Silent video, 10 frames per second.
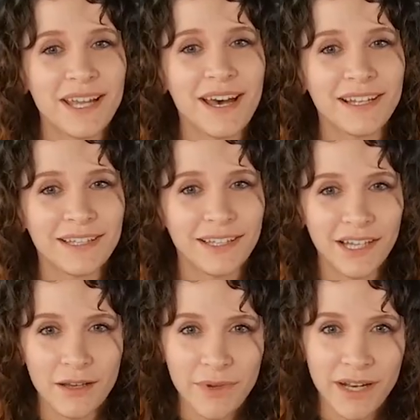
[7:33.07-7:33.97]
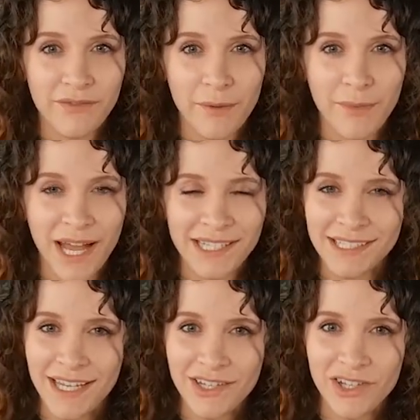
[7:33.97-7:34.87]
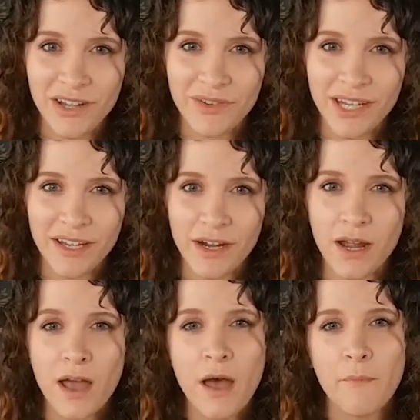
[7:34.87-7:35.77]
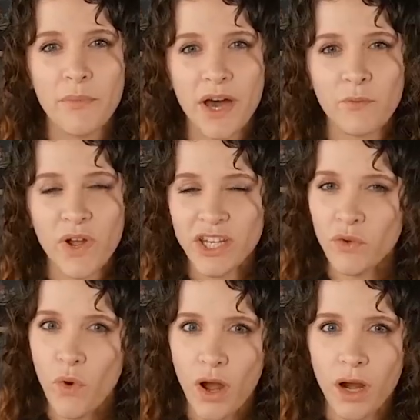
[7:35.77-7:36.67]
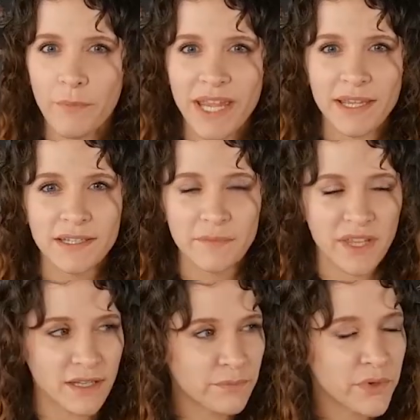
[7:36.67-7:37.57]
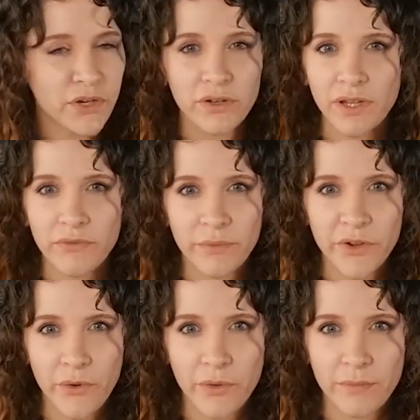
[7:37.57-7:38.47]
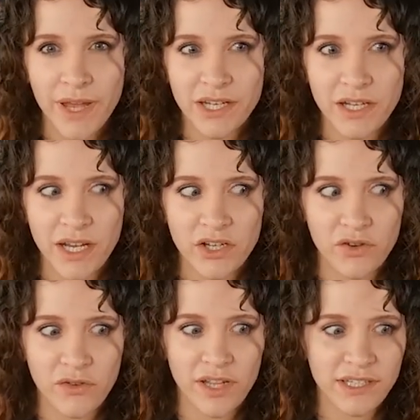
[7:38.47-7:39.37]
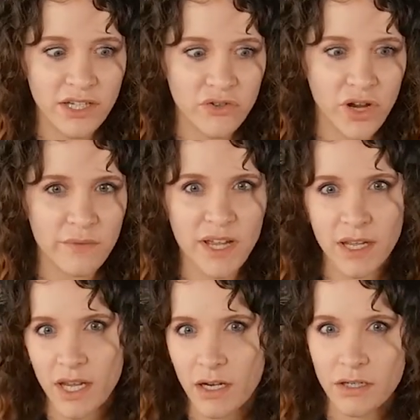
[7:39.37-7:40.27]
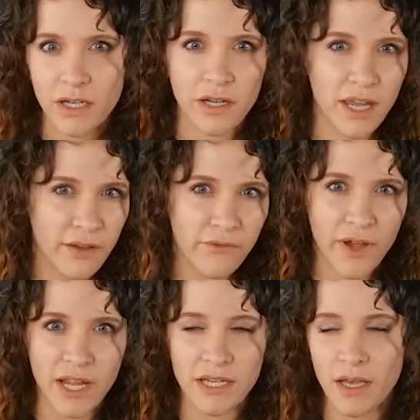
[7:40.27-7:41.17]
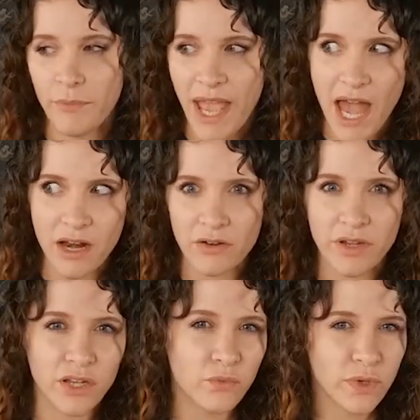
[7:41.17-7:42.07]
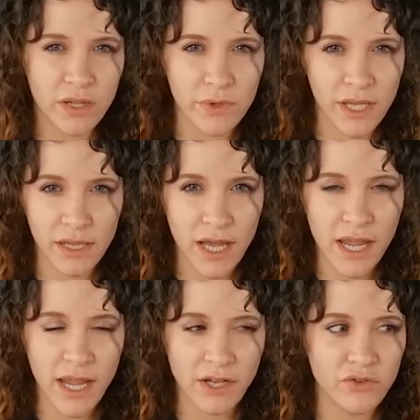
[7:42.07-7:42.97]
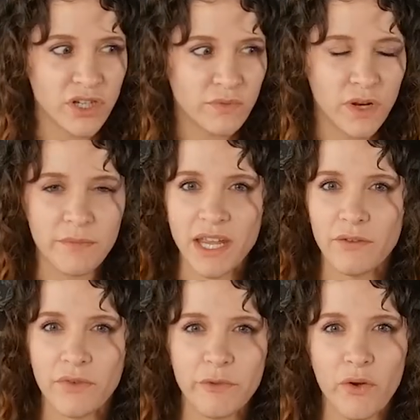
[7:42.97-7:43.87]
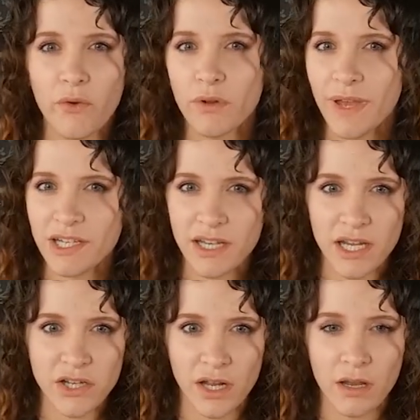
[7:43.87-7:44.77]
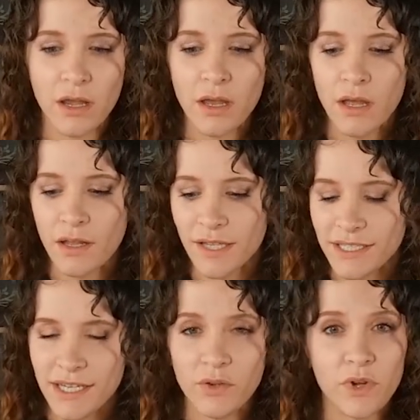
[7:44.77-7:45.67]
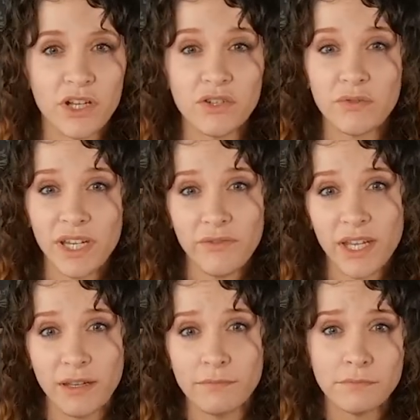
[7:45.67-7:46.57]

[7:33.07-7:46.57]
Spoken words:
a little bit of a mindset shift here. But when you are making something that's purely from your own imagination, or let's say you're trying to make a character and you can't find a pattern that you really, really like, and you just want to make it from your own imagination. Let's say you want to do Eevee.